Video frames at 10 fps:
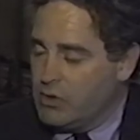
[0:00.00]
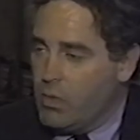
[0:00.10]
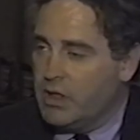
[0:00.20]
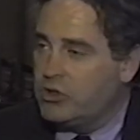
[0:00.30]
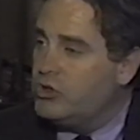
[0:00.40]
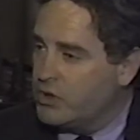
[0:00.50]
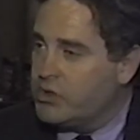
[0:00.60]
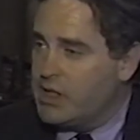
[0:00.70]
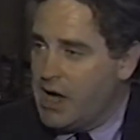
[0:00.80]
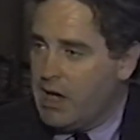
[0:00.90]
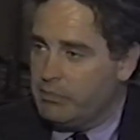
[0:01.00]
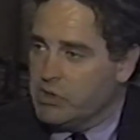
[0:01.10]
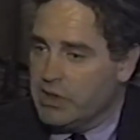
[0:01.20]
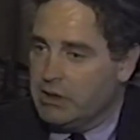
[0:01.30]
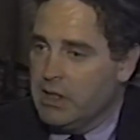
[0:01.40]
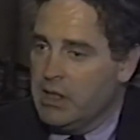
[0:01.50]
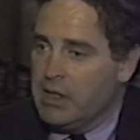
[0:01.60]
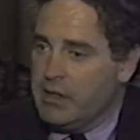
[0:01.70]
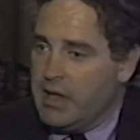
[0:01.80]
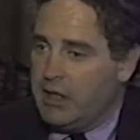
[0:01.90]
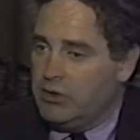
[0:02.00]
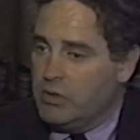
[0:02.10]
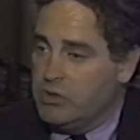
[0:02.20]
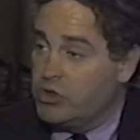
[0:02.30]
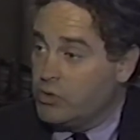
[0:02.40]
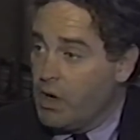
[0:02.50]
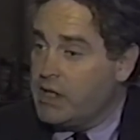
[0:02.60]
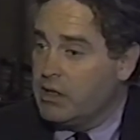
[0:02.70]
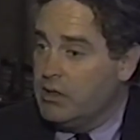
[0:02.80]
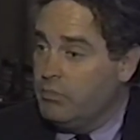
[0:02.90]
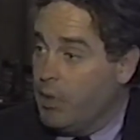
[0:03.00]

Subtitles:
to us just the opposite, that it could strengthen